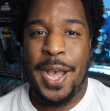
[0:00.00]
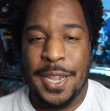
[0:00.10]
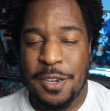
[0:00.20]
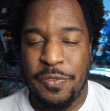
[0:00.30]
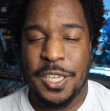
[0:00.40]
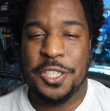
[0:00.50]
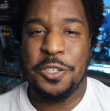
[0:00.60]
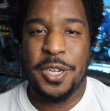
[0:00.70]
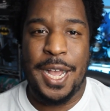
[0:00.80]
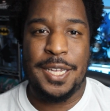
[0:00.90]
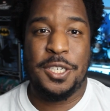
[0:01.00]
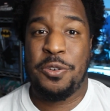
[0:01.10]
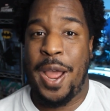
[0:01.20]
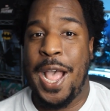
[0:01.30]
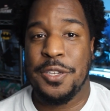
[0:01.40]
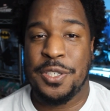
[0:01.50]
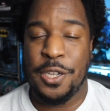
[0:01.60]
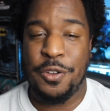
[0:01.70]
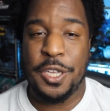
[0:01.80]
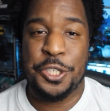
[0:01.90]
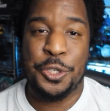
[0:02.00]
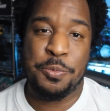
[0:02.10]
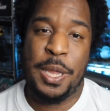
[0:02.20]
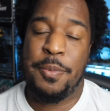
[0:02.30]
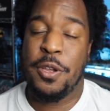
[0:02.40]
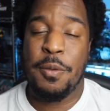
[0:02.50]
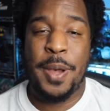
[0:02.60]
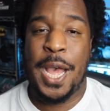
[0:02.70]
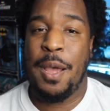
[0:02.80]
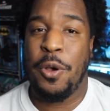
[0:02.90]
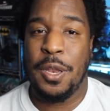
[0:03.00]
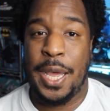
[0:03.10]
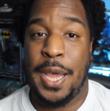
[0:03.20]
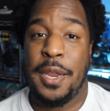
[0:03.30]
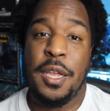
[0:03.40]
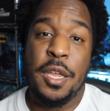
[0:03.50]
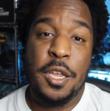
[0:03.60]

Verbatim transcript: I convinced you guys to try out single issues. Maybe you can buy them online.